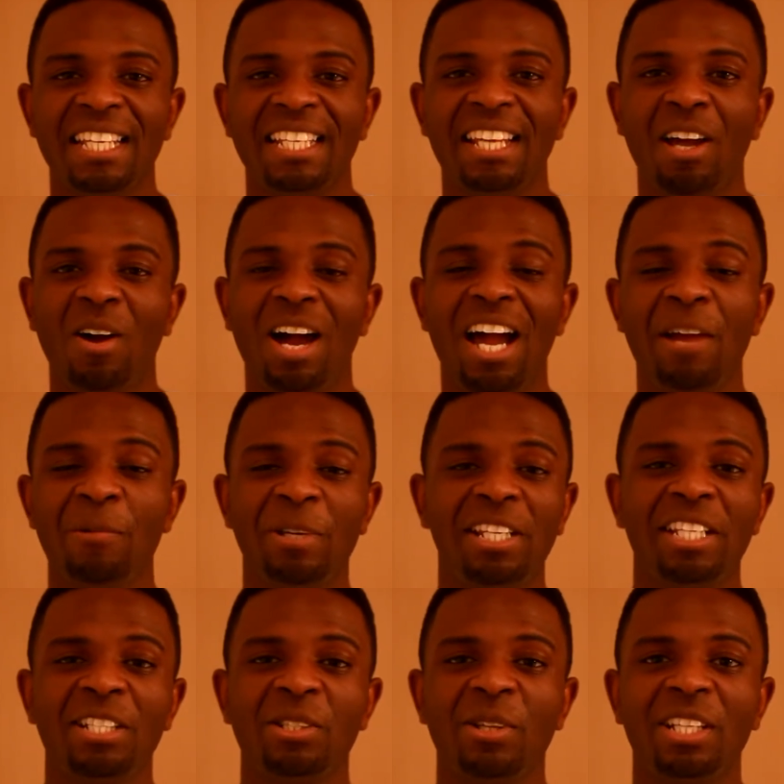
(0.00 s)
Now, I
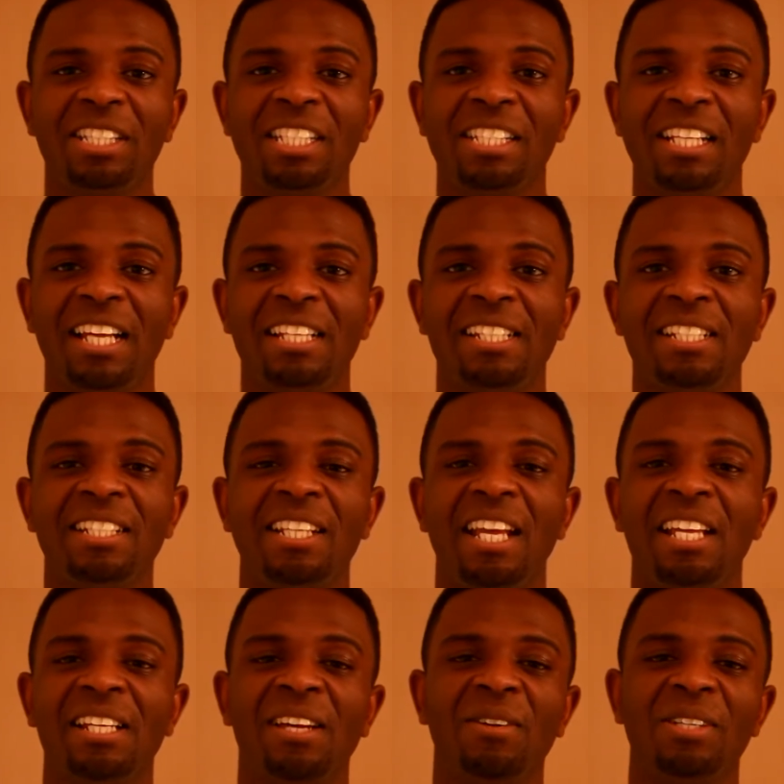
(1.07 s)
really enjoyed the challenge,
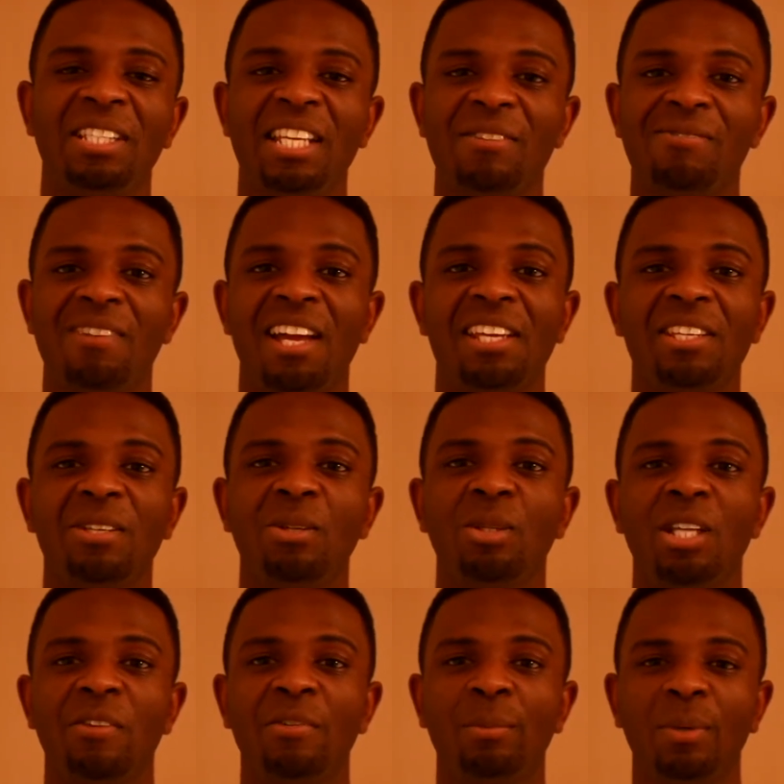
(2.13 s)
and I want to say thank you
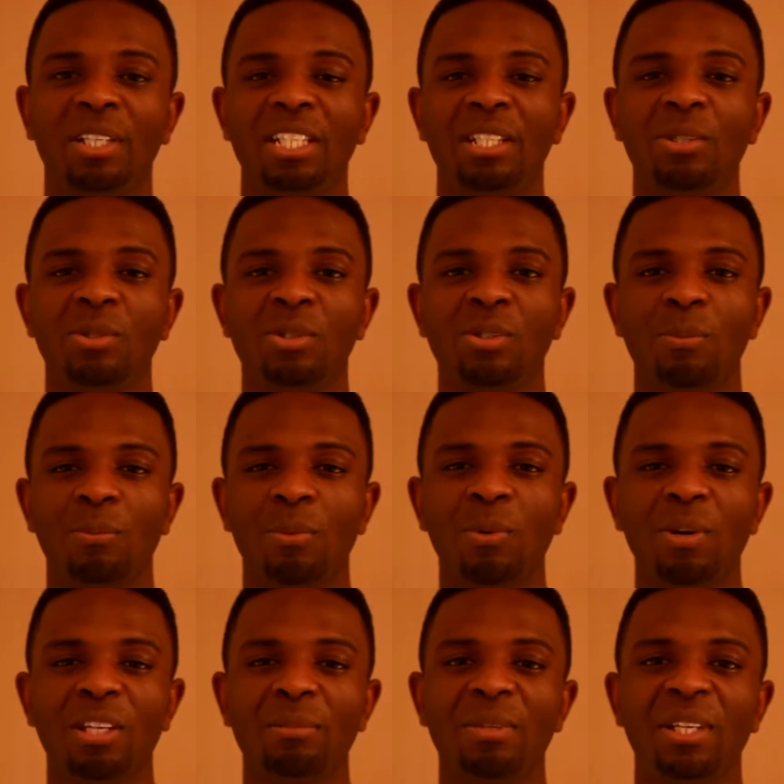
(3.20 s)
to everybody who
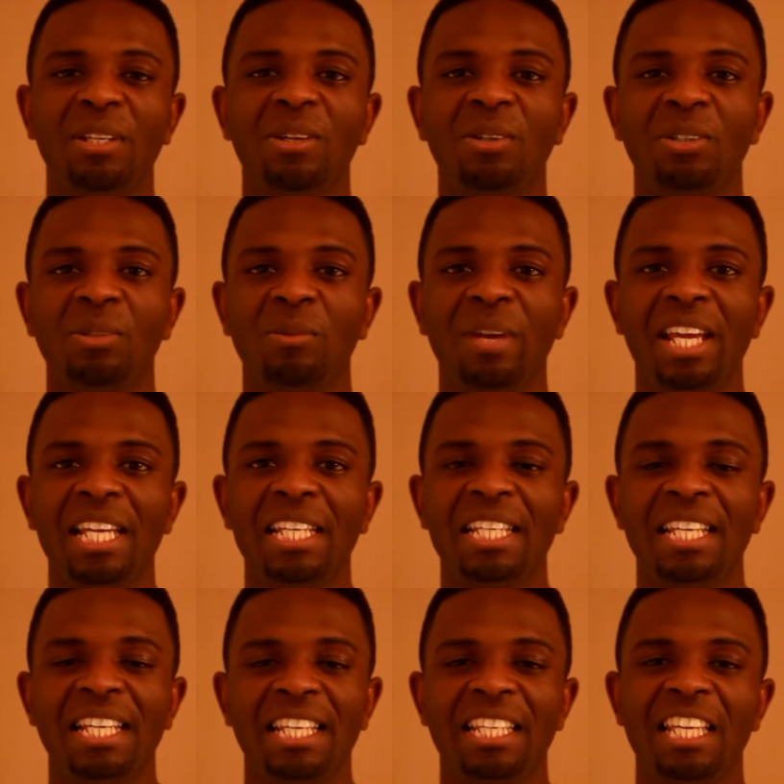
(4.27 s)
supported me along the way,
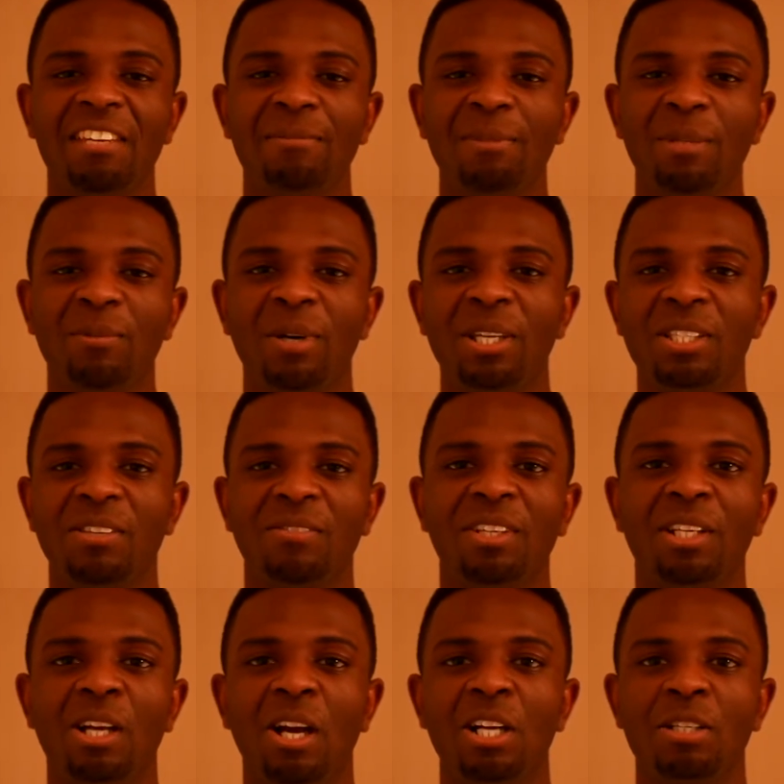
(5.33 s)
gave me words of
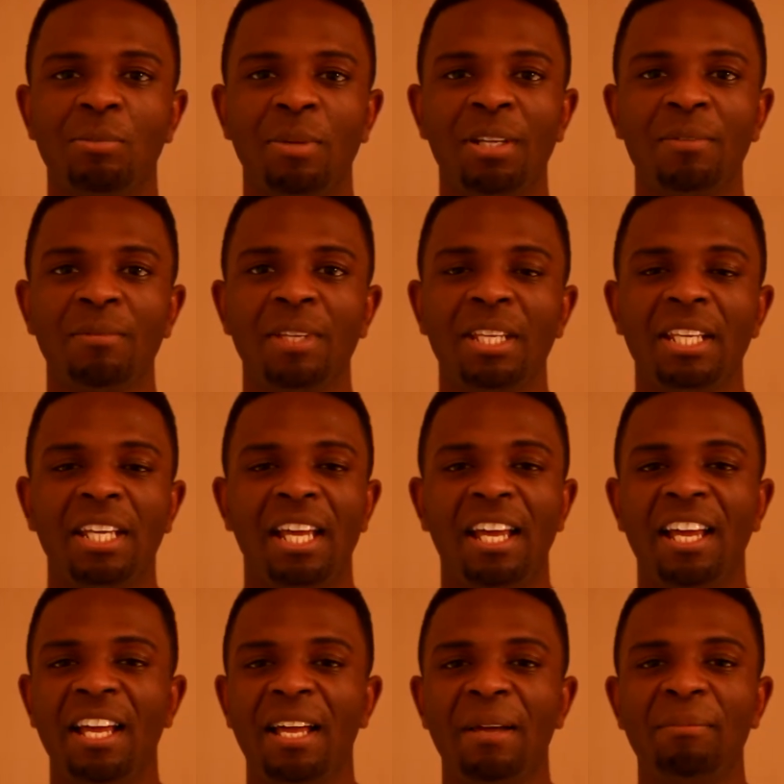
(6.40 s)
encouragement.
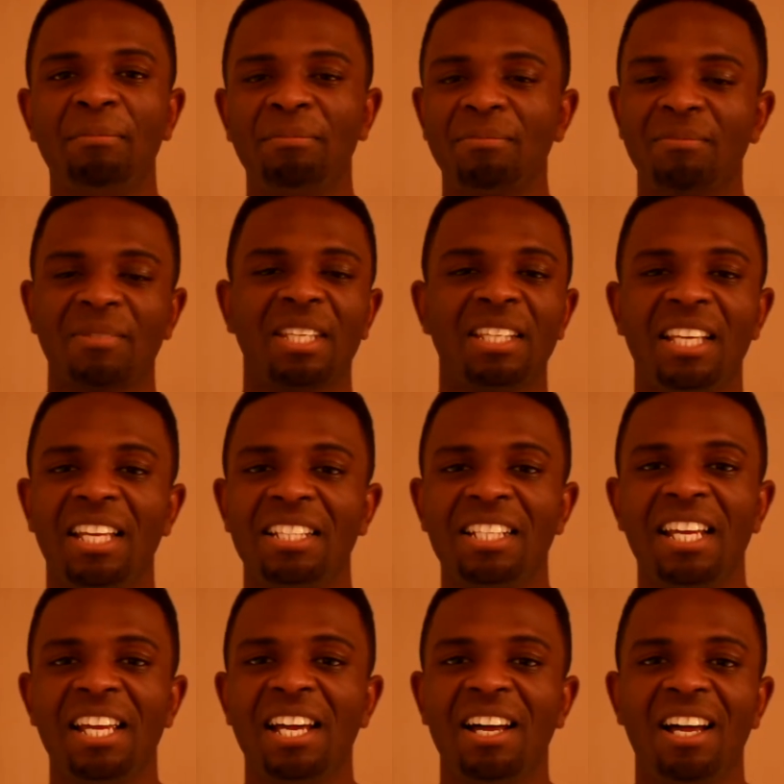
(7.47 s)
And
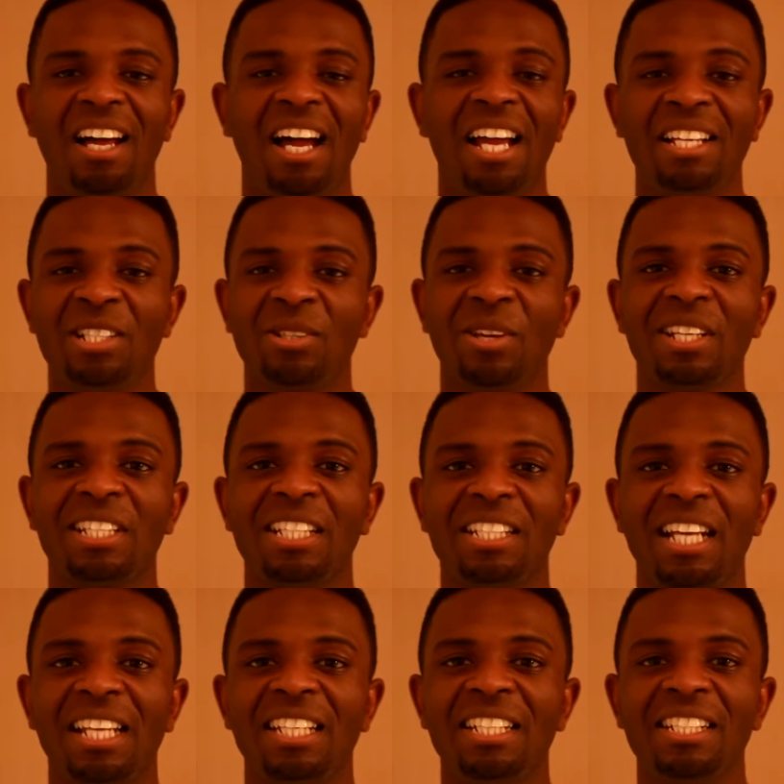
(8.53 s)
yeah, I enjoyed the
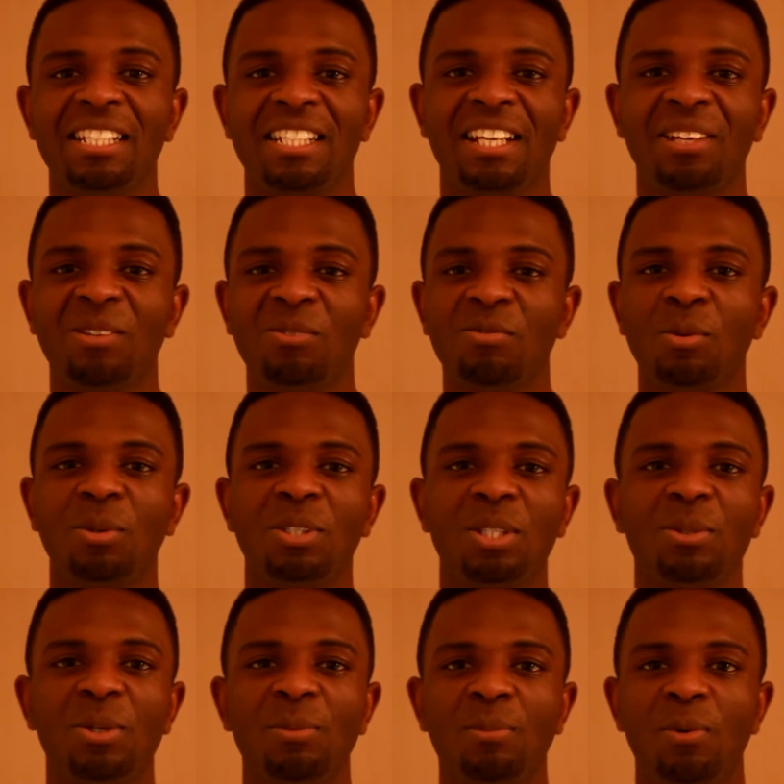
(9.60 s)
challenge, and I look forward to
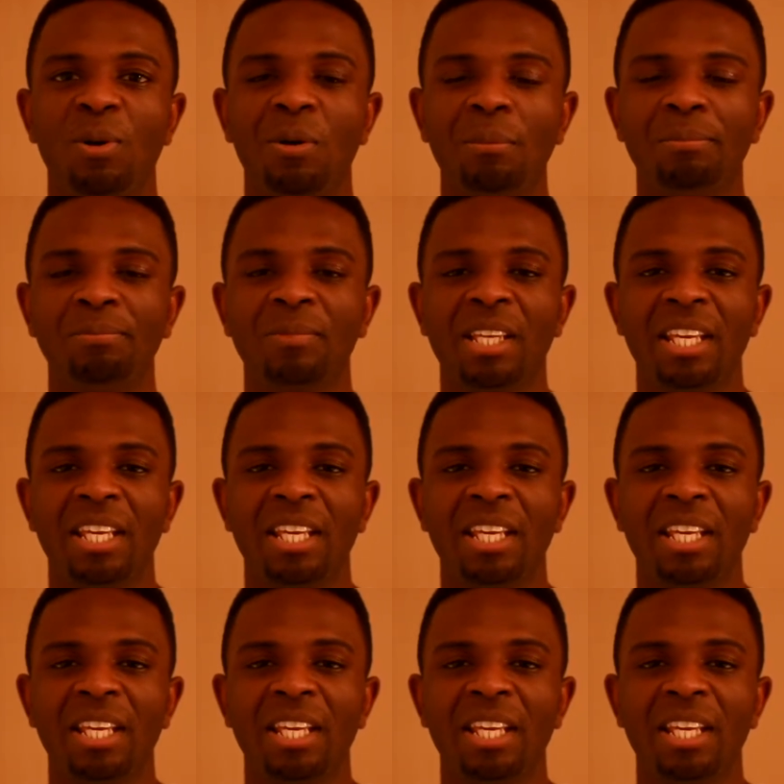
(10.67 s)
doing more.